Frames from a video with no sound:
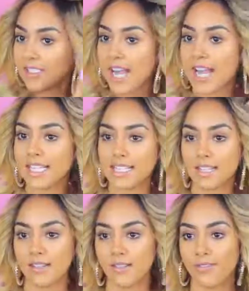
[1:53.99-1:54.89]
a nice
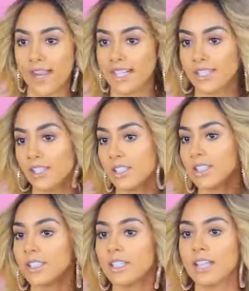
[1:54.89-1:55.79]
faded
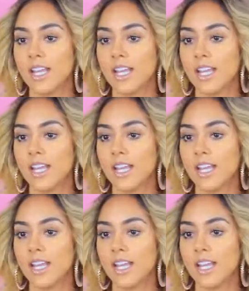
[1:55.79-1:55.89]
look